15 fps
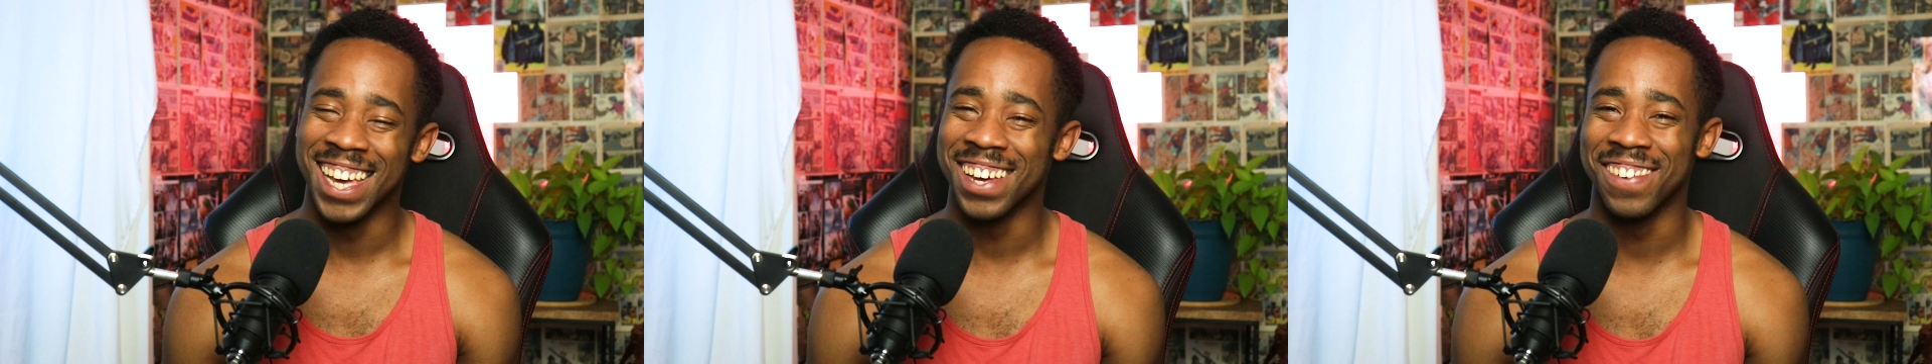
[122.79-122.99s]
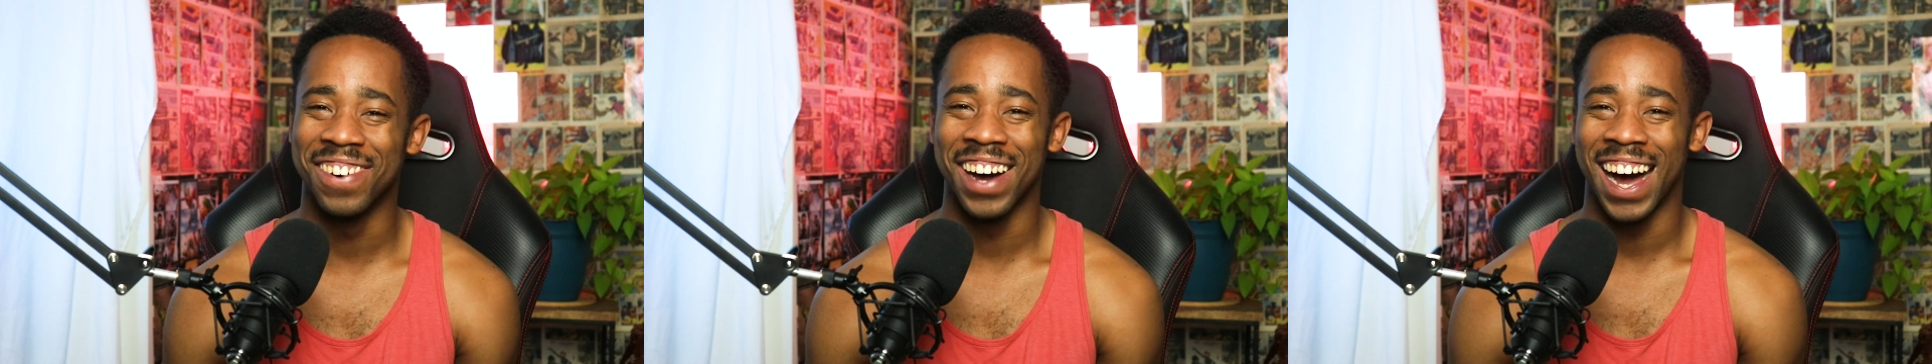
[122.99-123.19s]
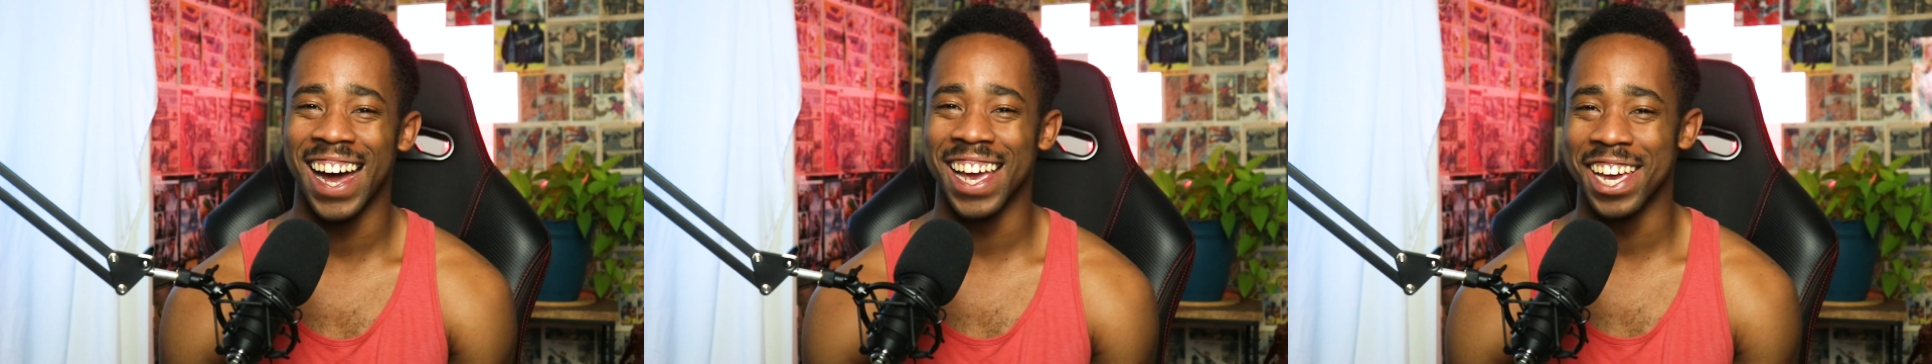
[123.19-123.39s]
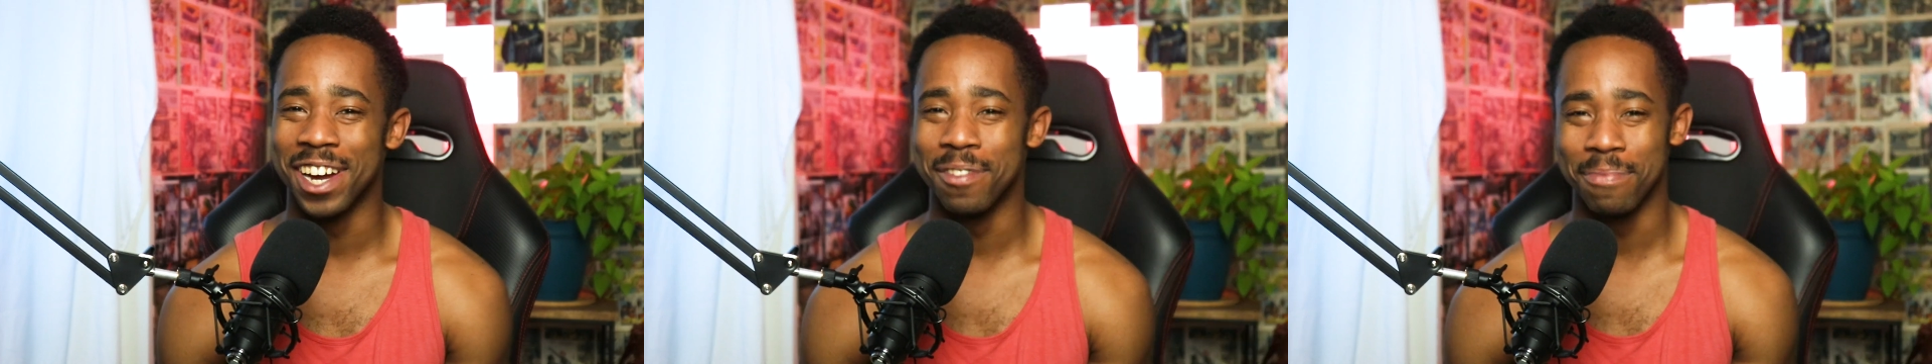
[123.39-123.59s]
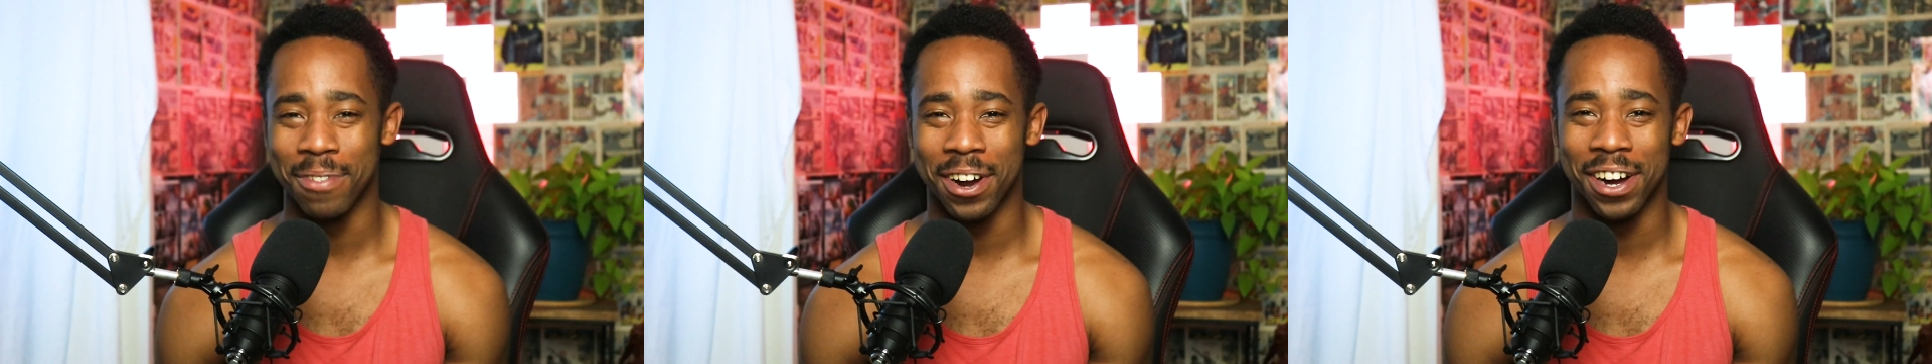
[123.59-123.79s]
if I
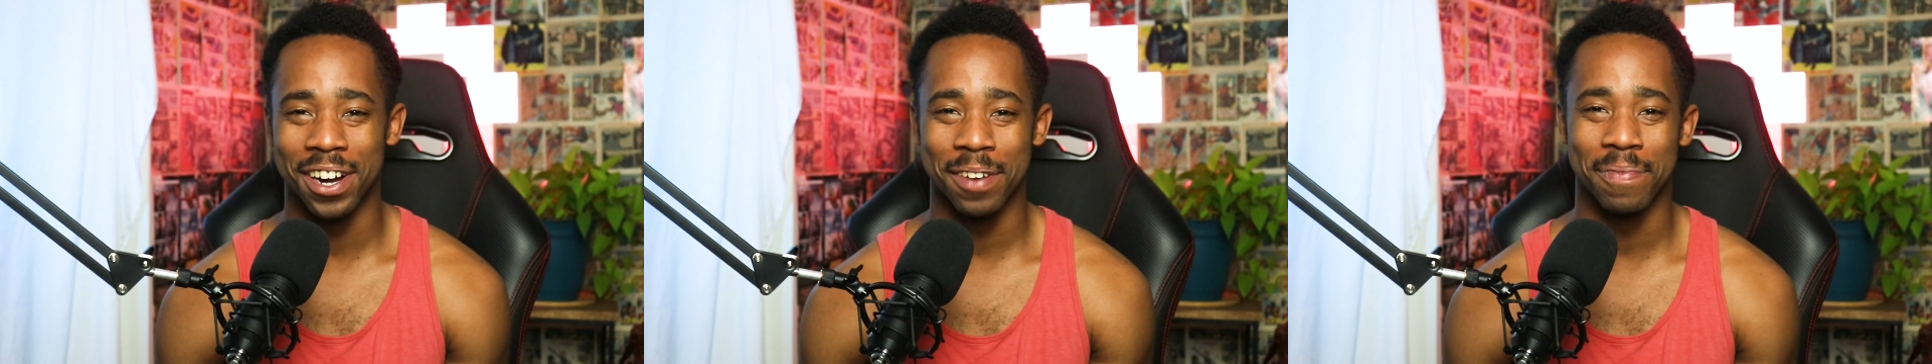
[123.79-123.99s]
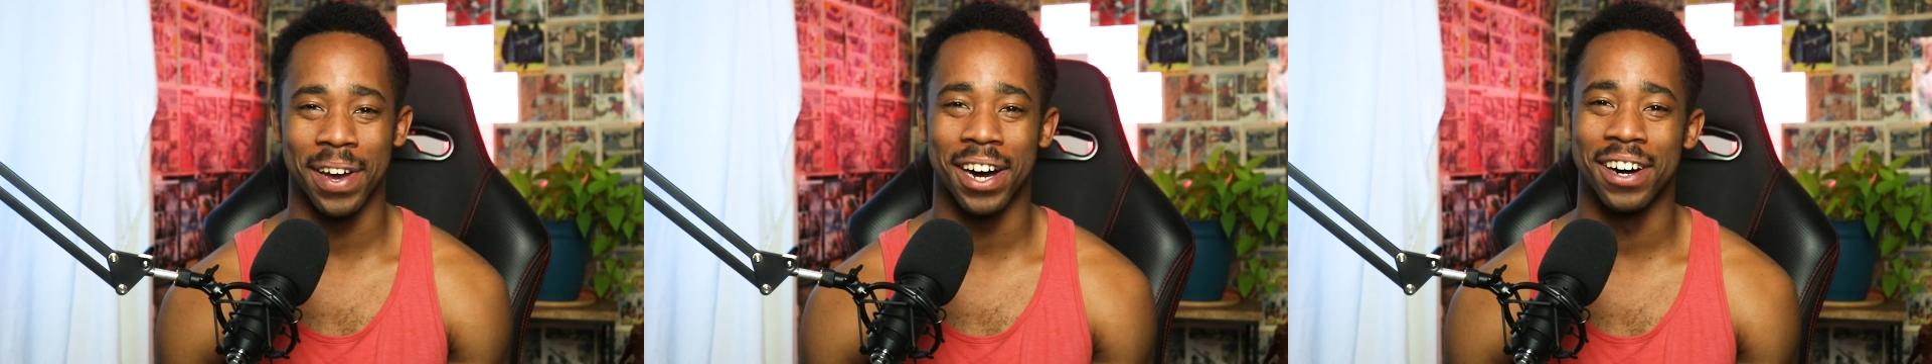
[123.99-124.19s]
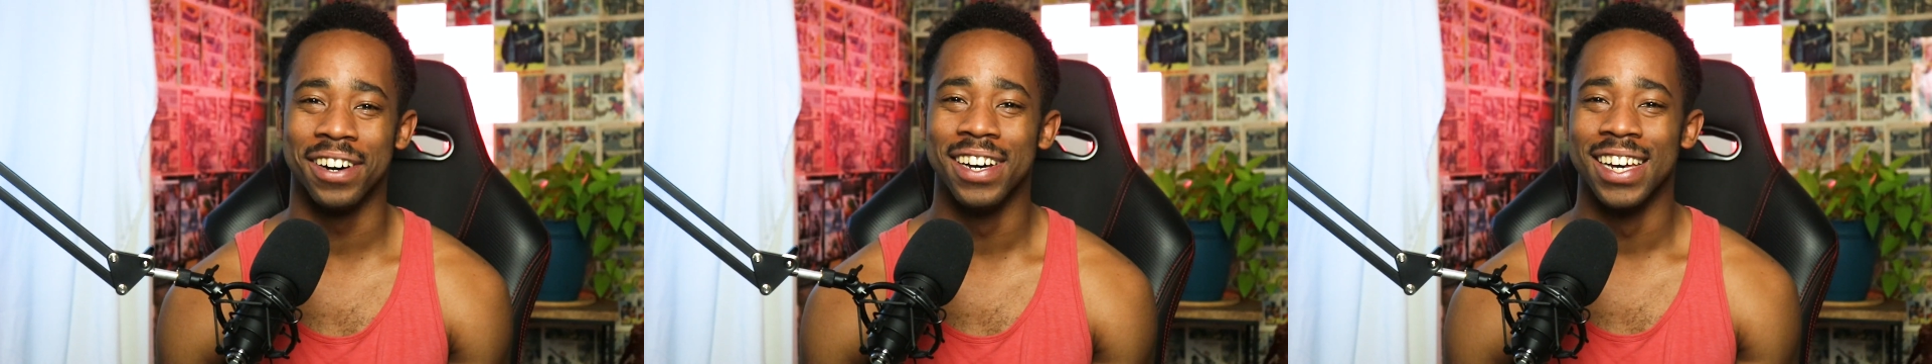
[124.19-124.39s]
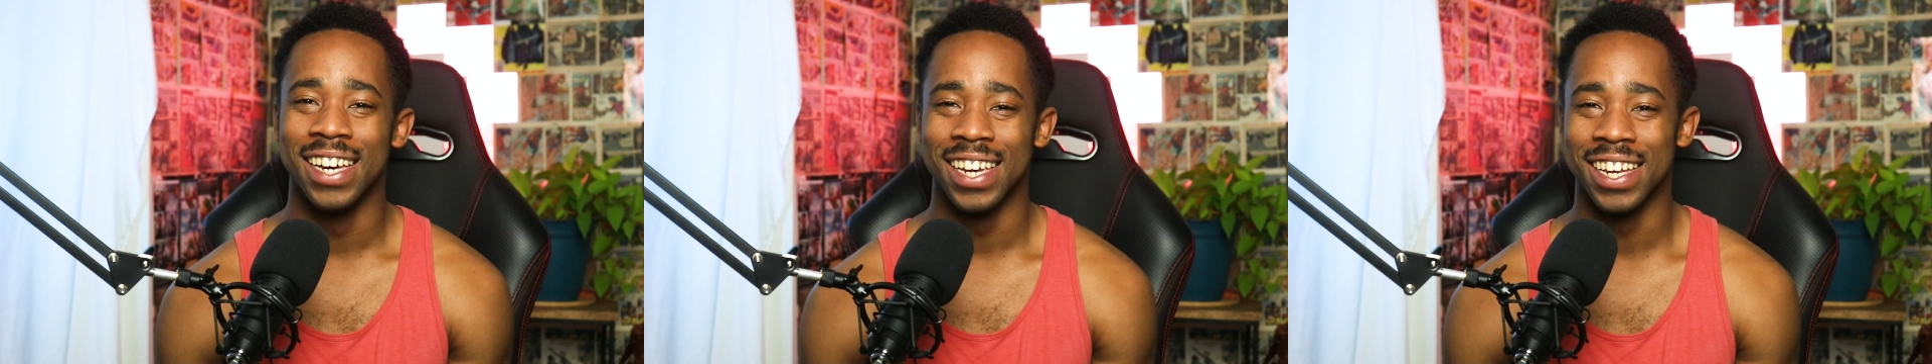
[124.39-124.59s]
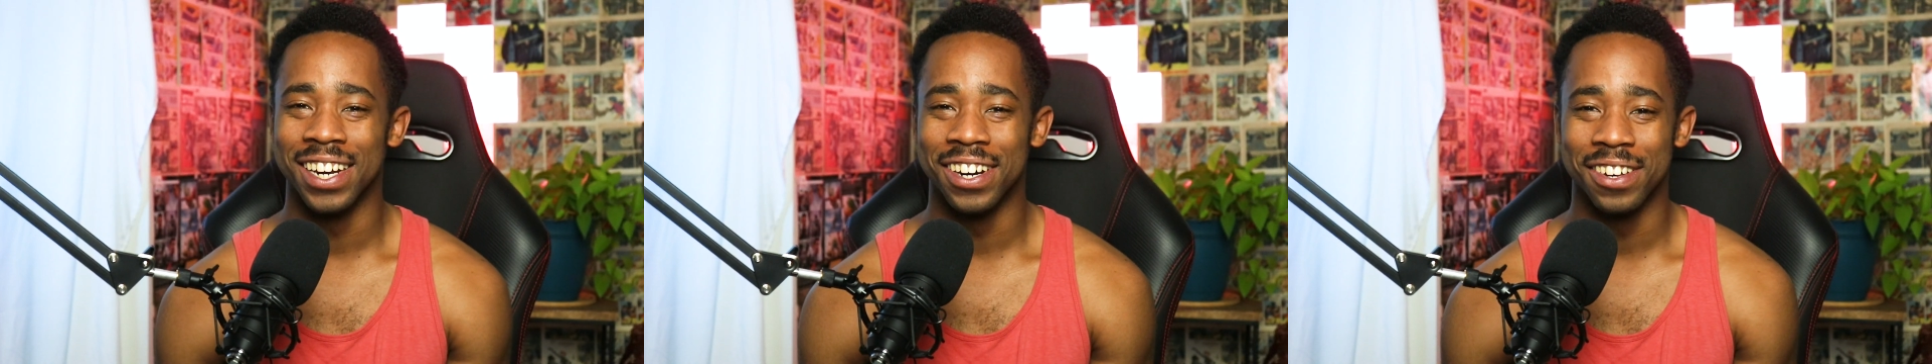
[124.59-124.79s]
am wrong about,
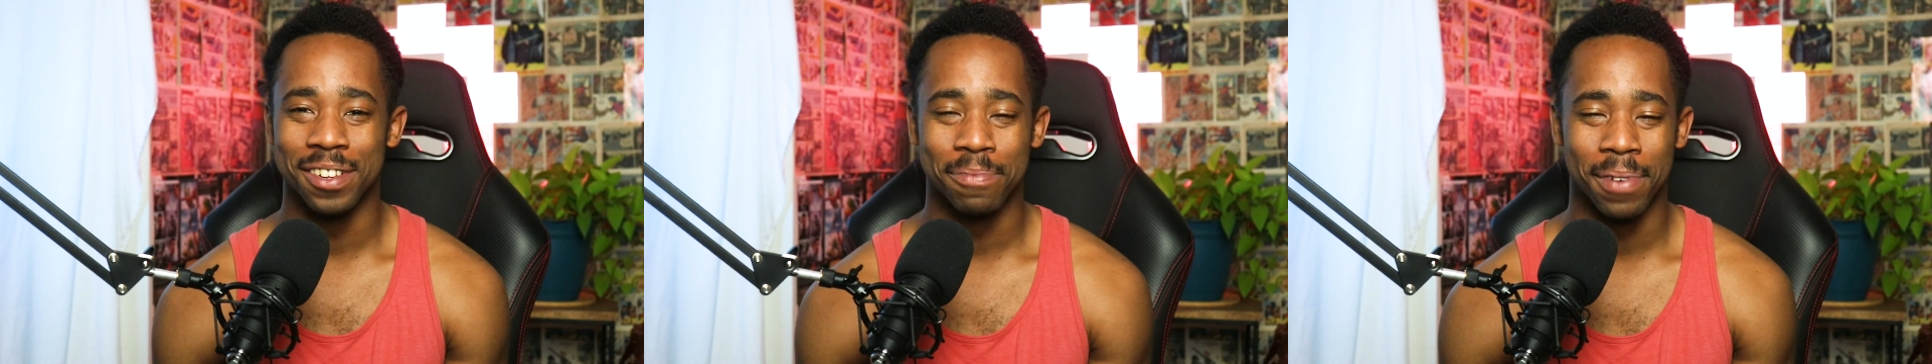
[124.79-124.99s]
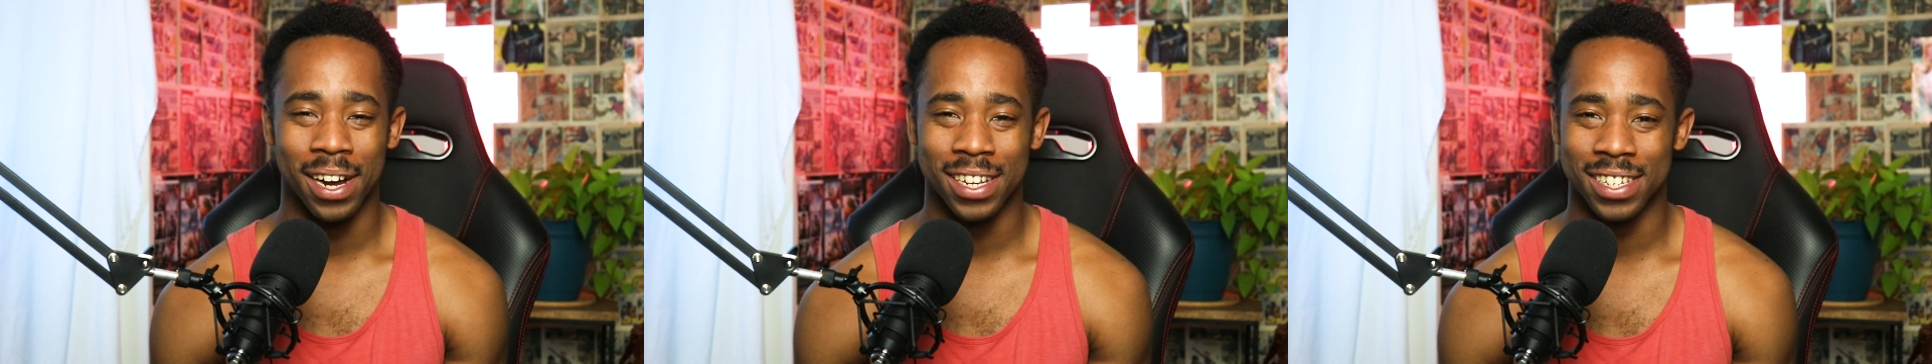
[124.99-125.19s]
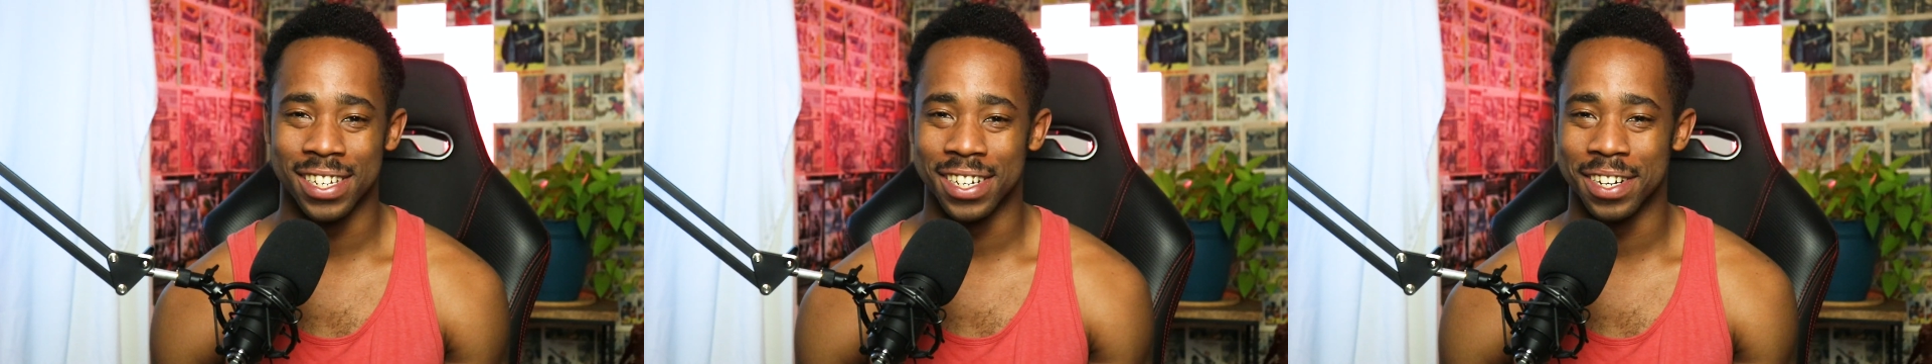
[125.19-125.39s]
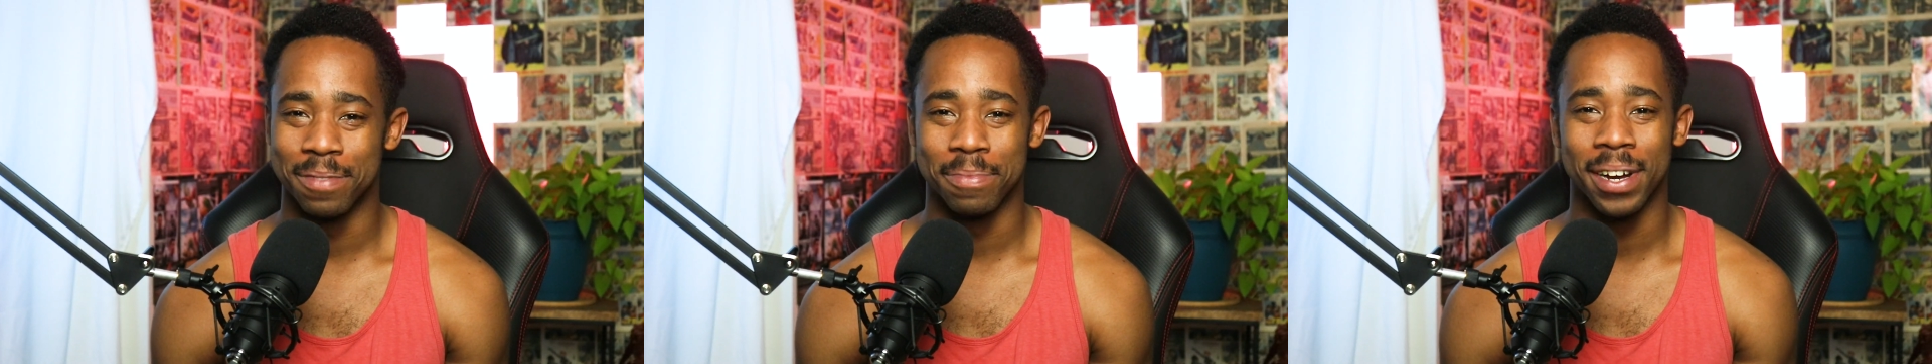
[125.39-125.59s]
you know, the monster.